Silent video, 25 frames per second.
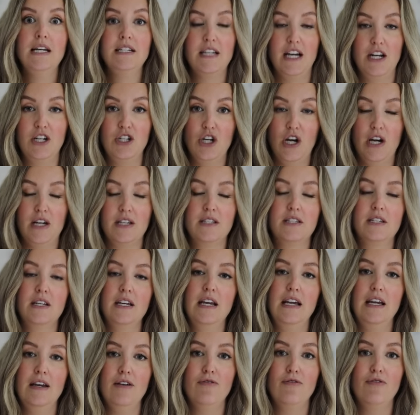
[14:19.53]
digest
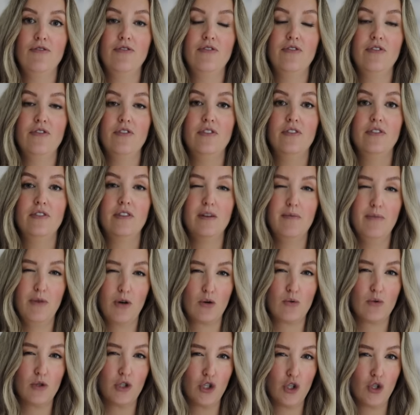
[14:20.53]
if the
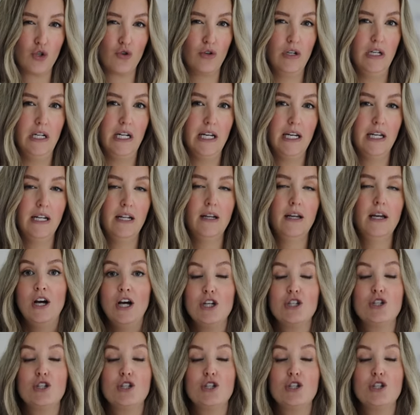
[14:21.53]
milk was treated.